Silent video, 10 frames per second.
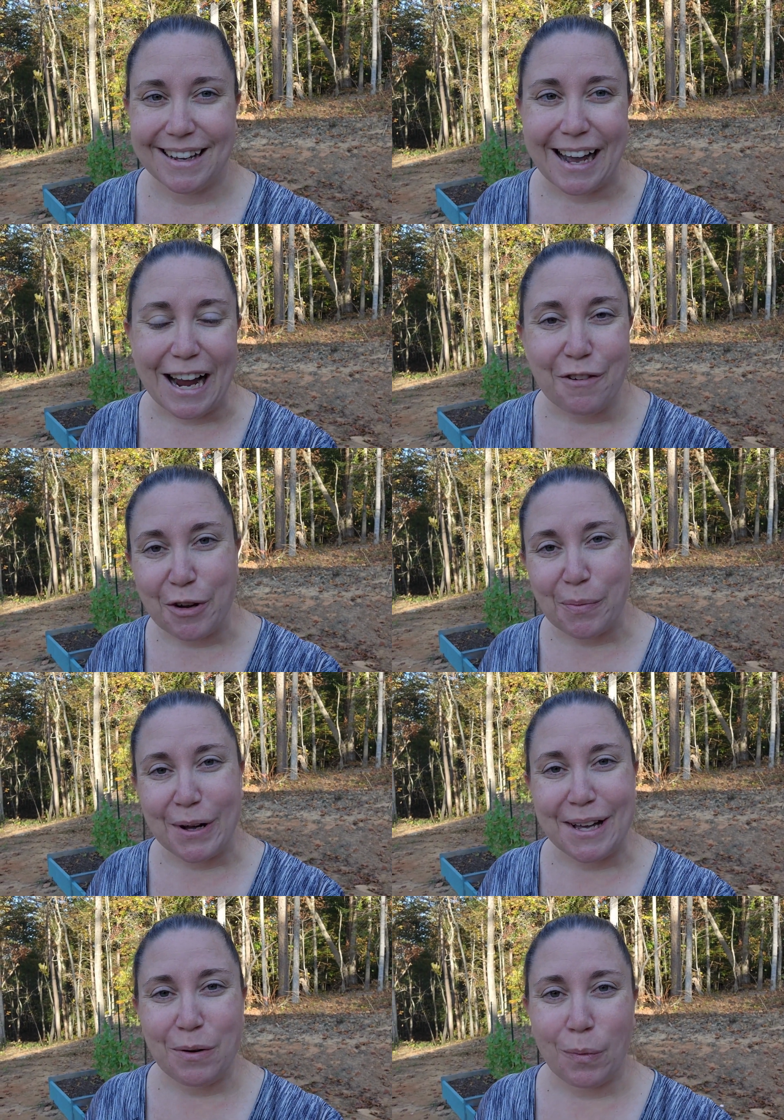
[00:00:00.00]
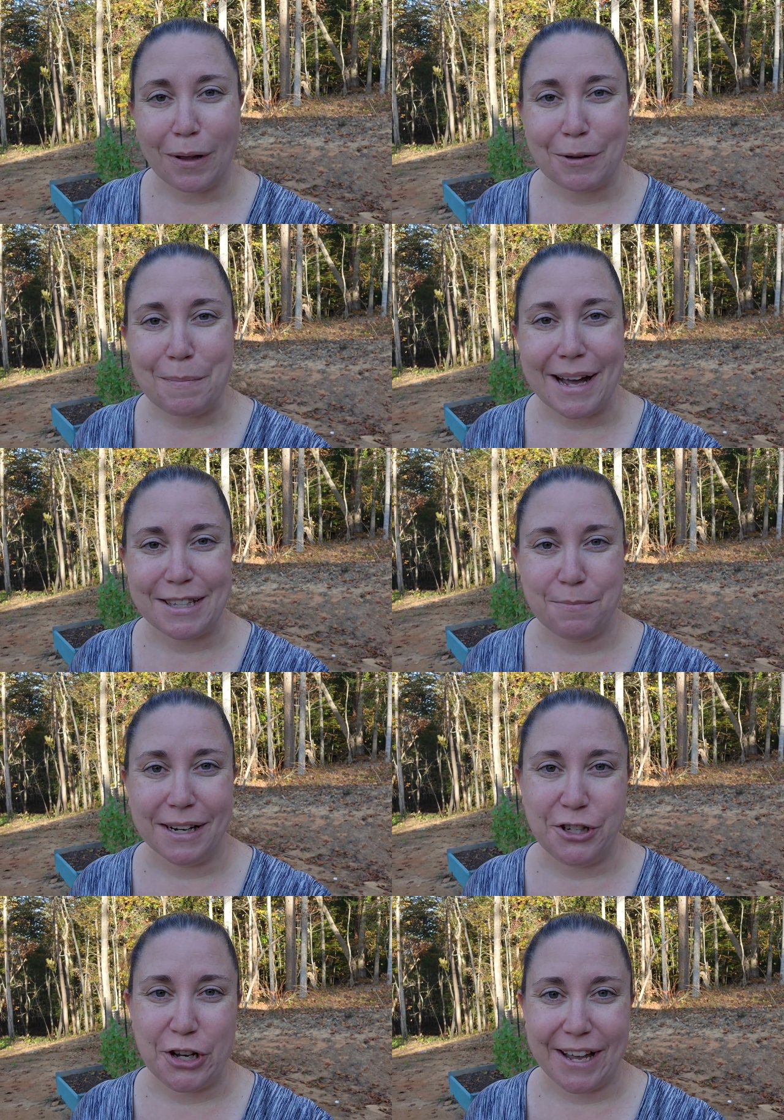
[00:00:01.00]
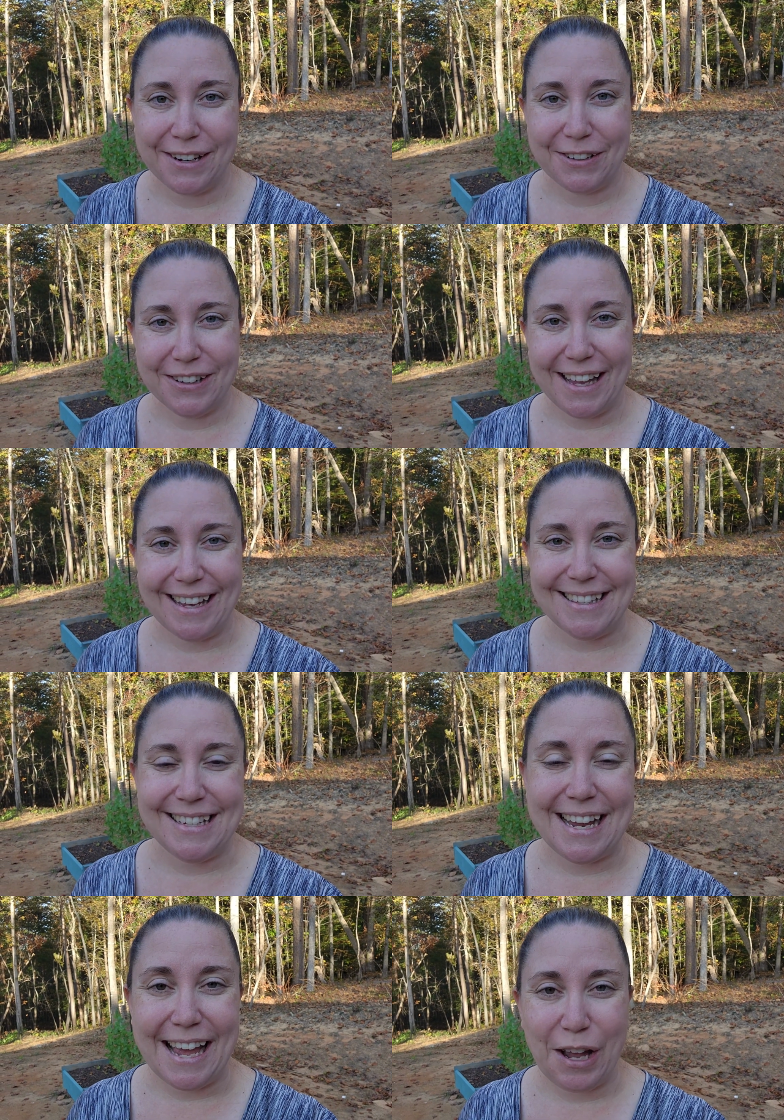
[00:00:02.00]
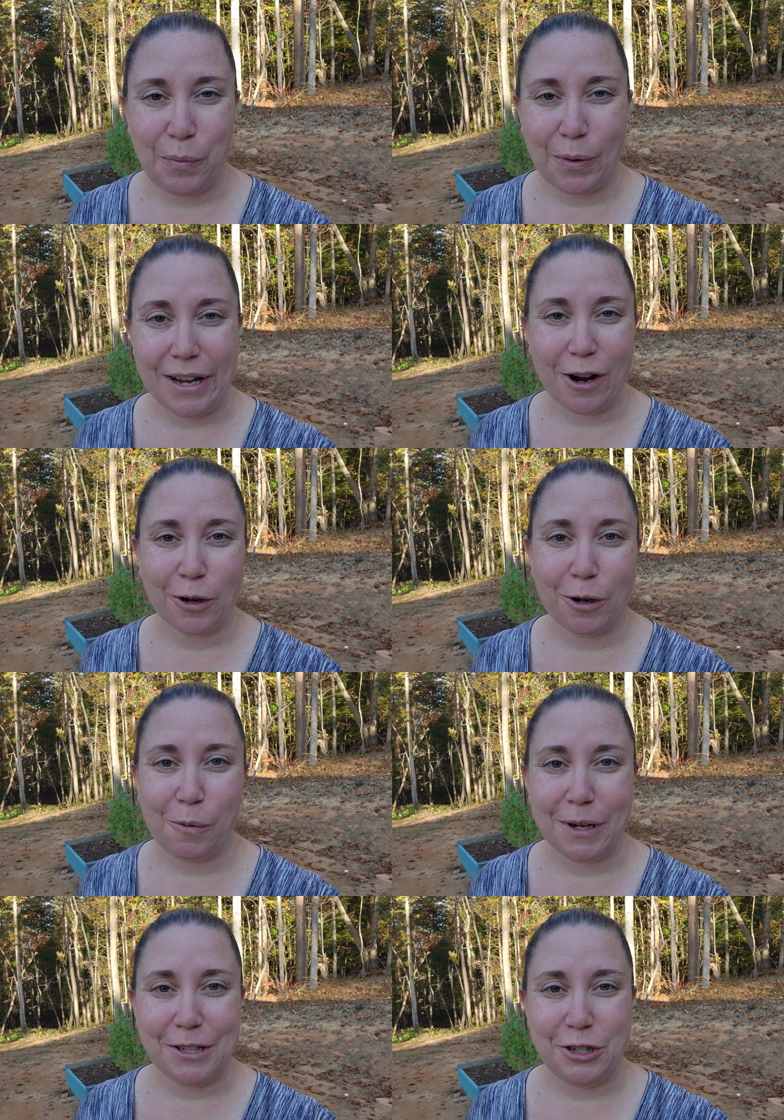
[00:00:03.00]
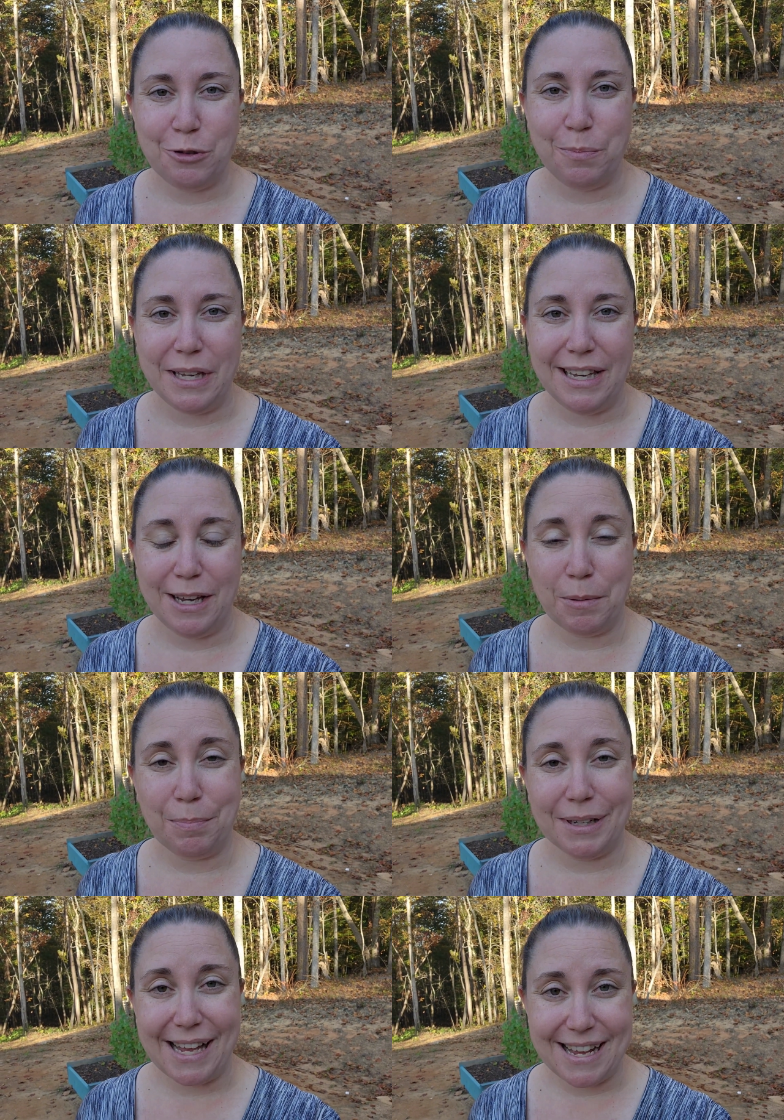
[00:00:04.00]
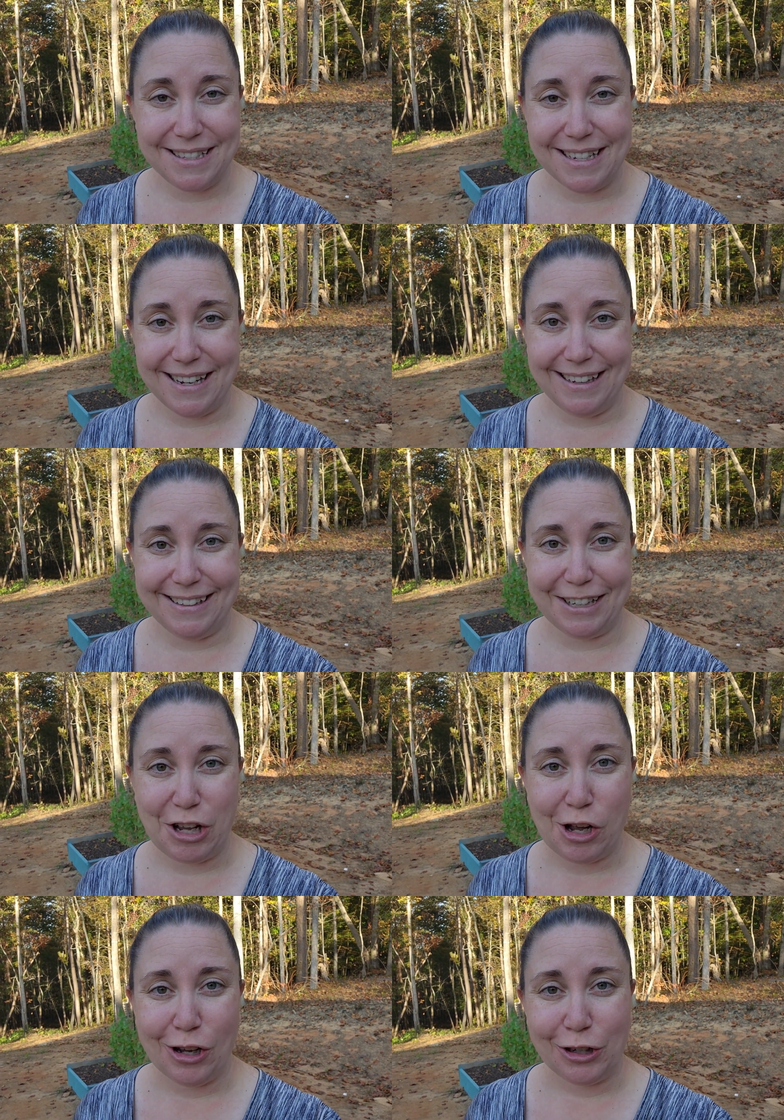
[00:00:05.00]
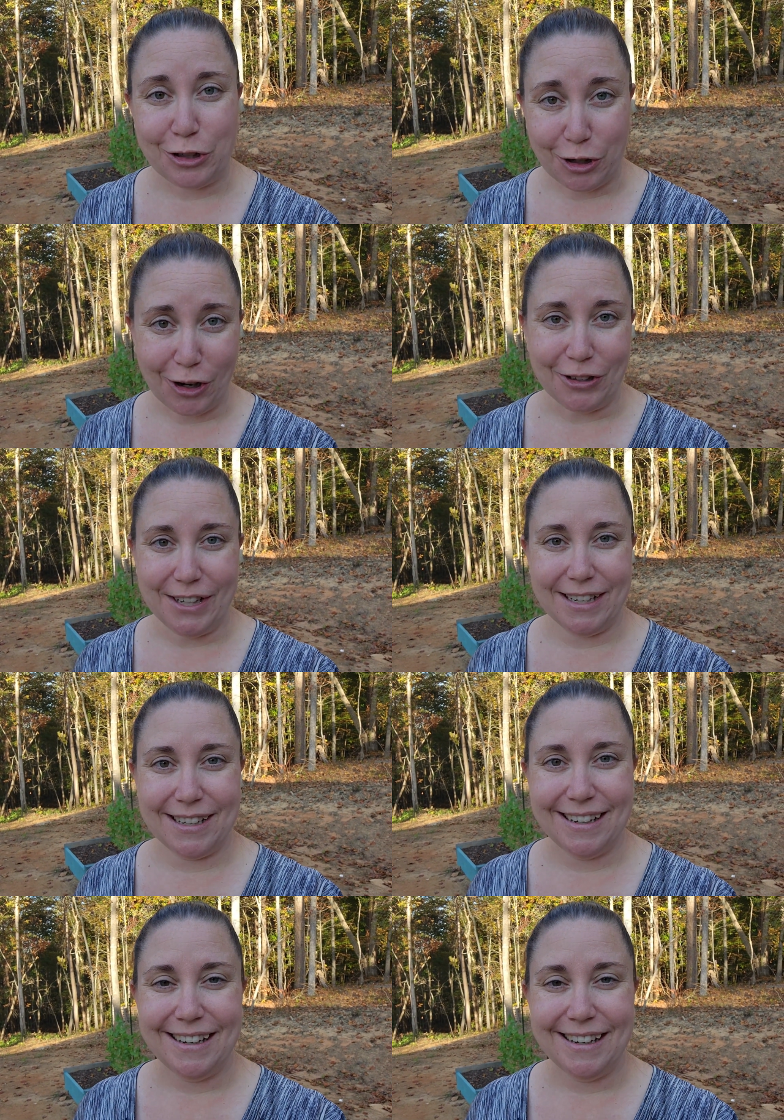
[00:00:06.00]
Hi everyone, welcome back to my channel, and today we are going to be planting garlic.